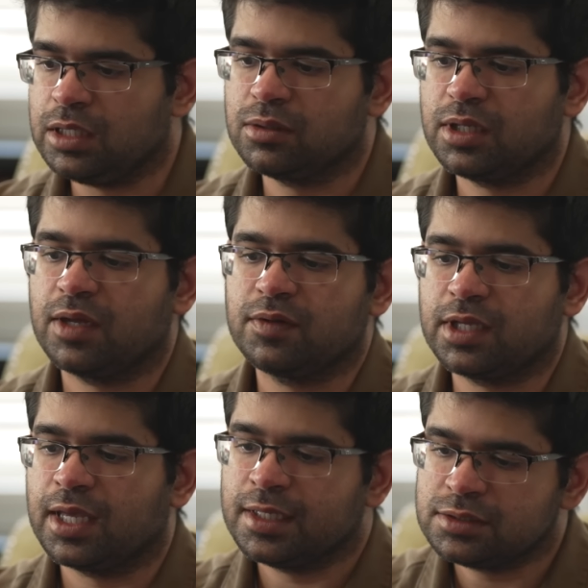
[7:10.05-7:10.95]
Either they have to
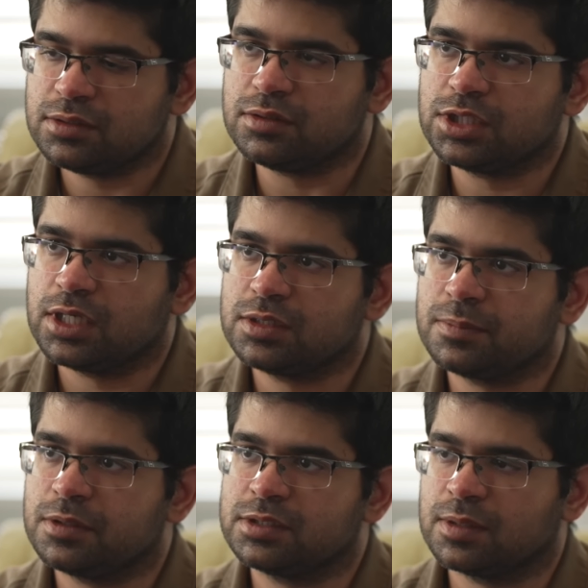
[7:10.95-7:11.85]
cancel
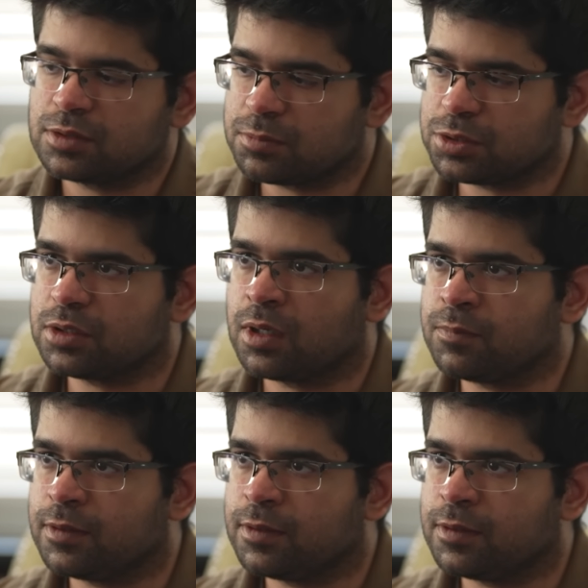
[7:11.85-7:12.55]
ChatGPT subscription and come